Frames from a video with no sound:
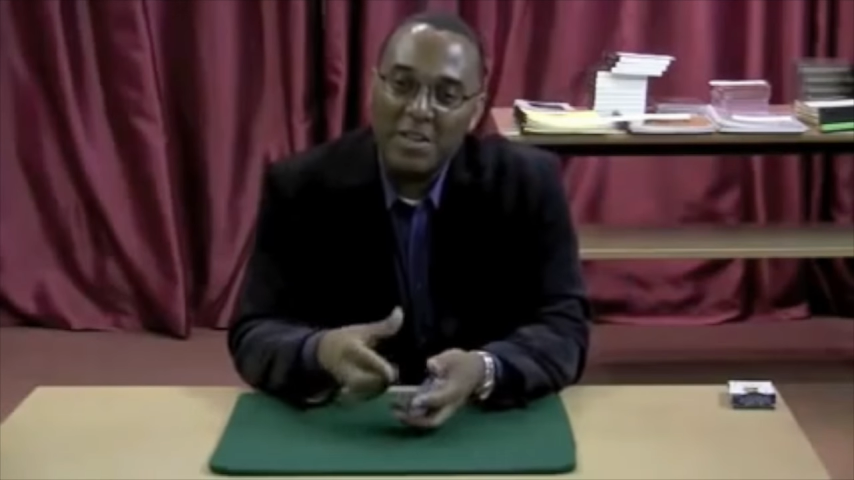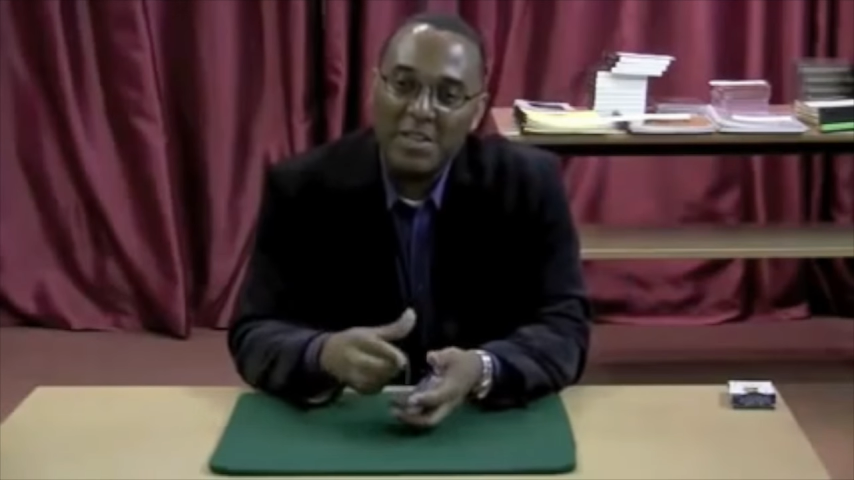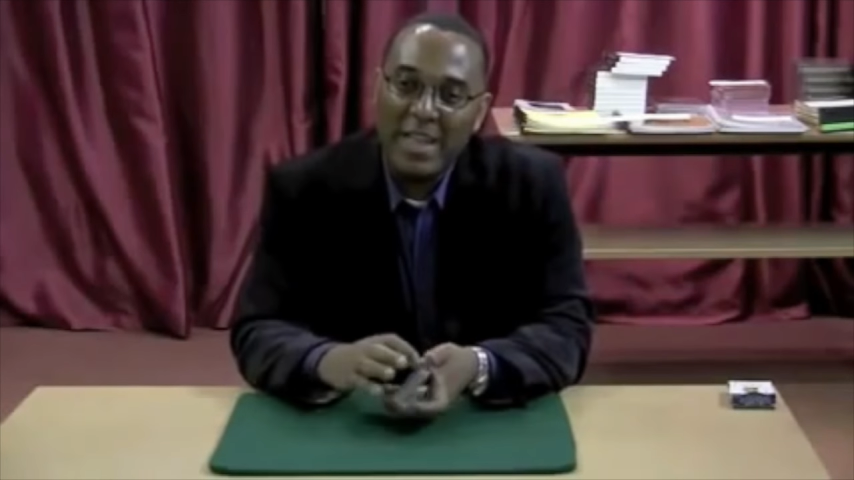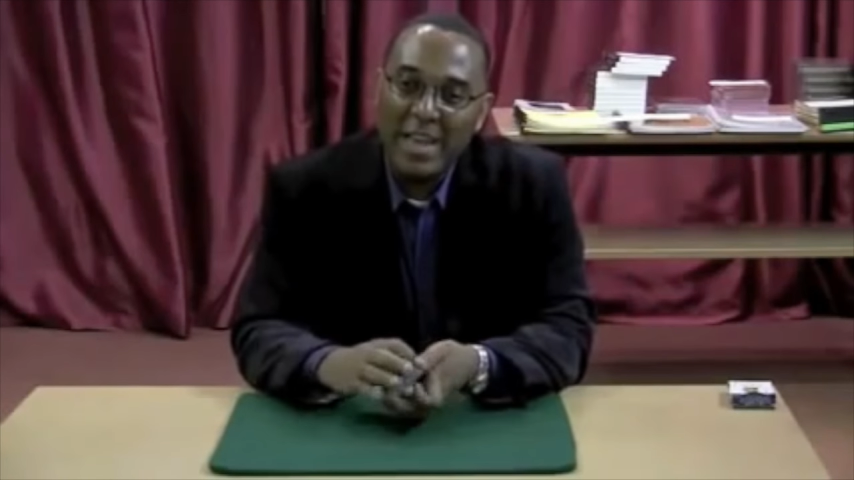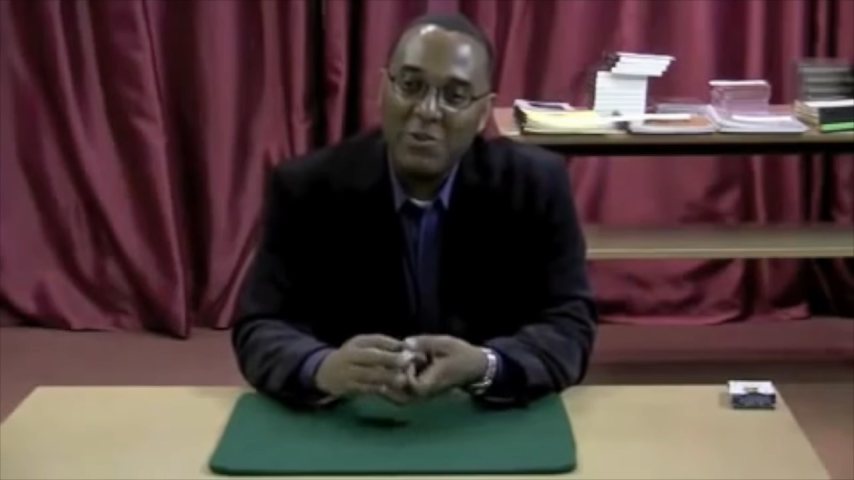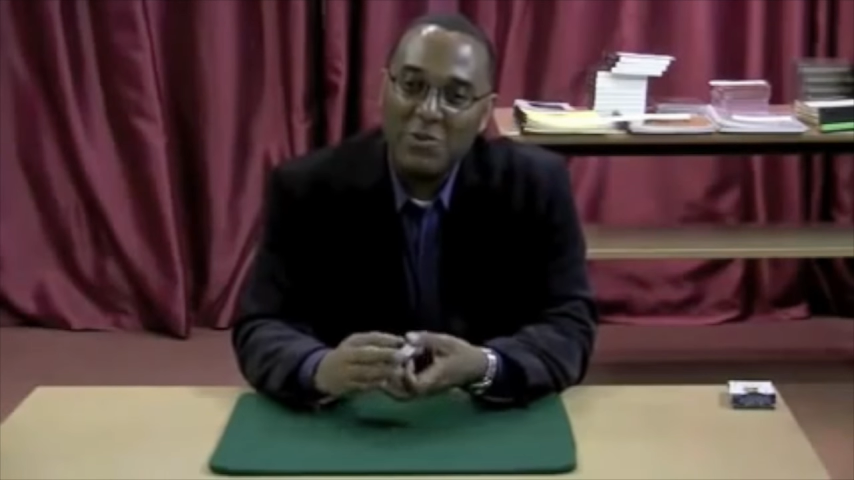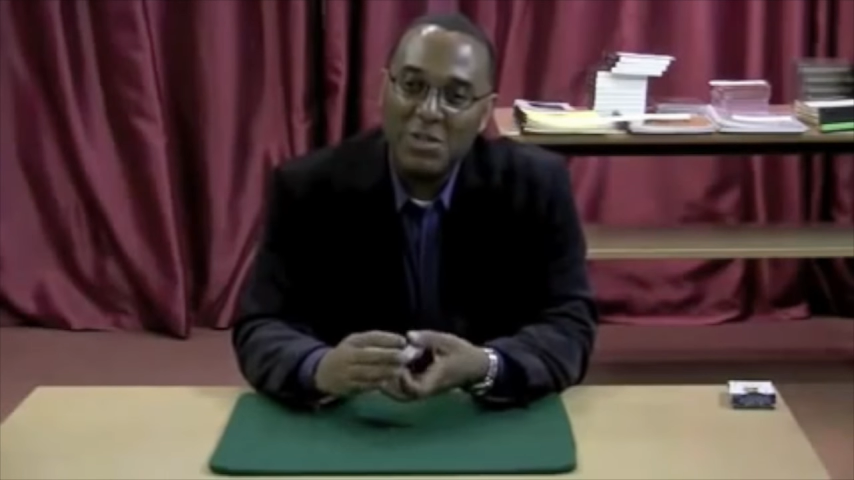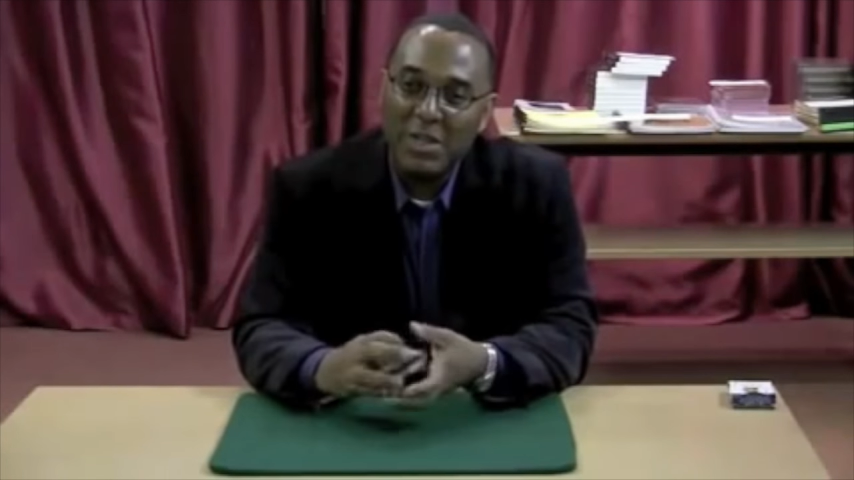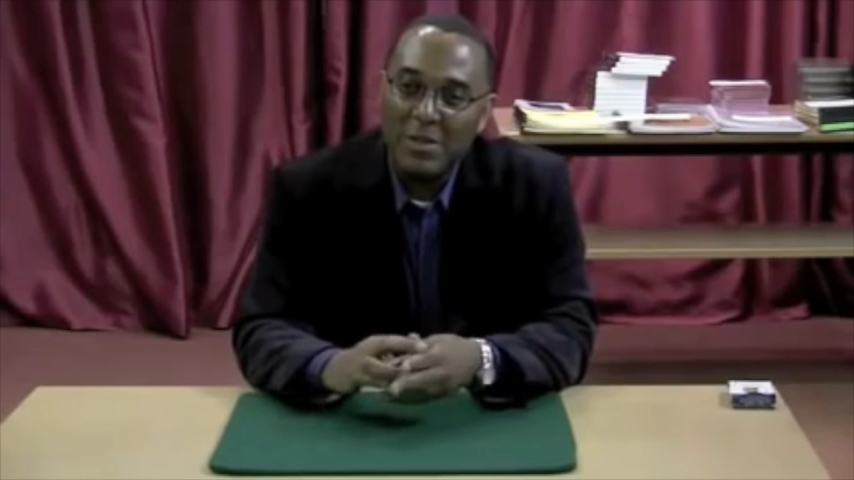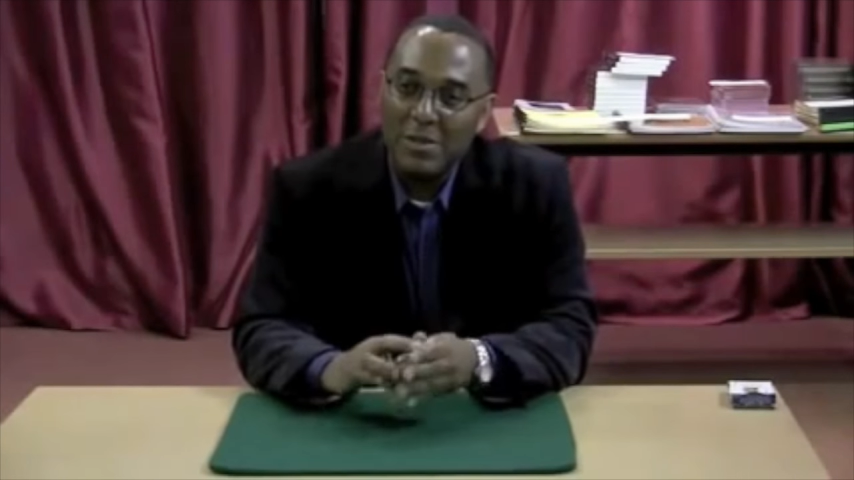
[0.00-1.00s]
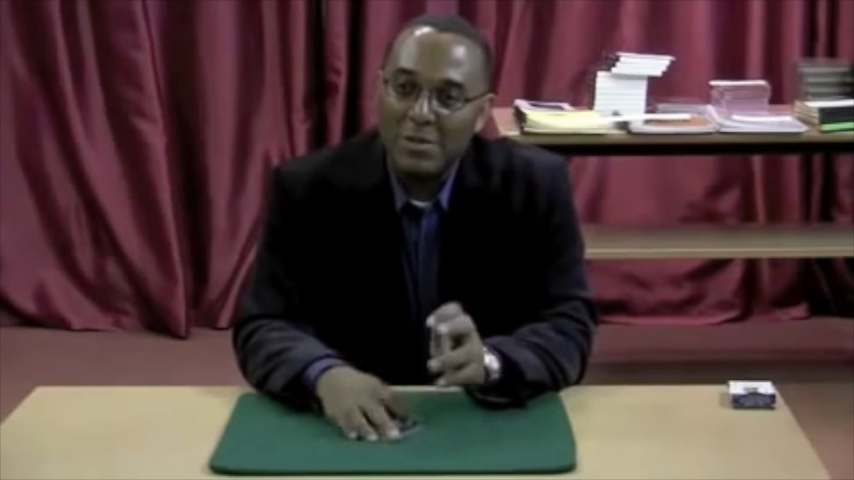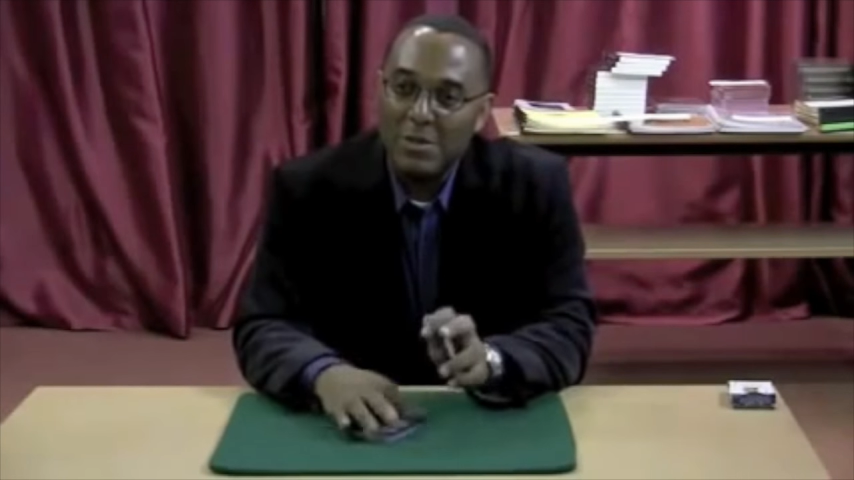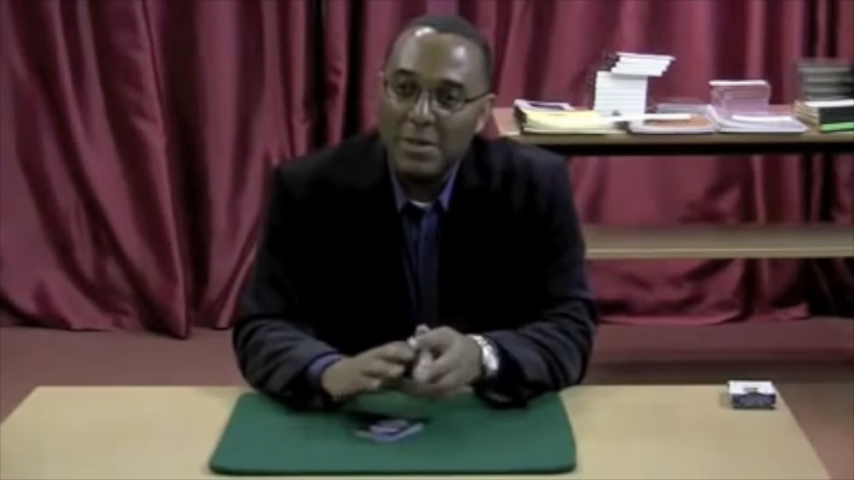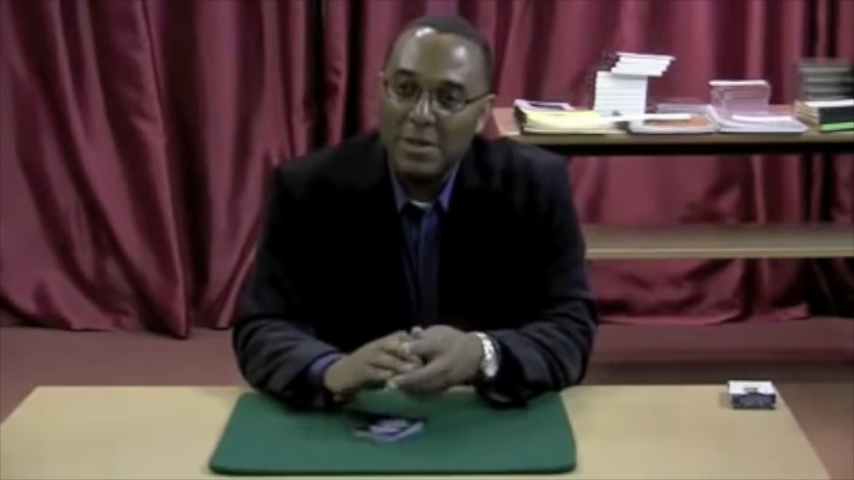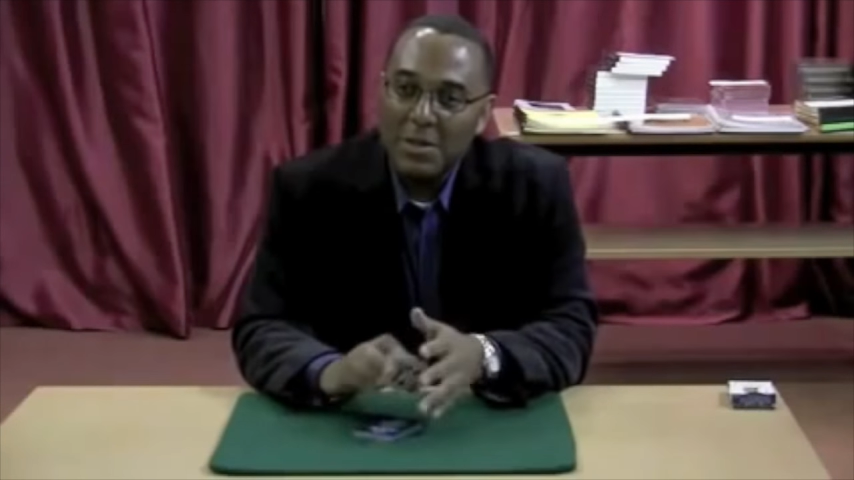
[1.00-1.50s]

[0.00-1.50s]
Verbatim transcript: extend your skills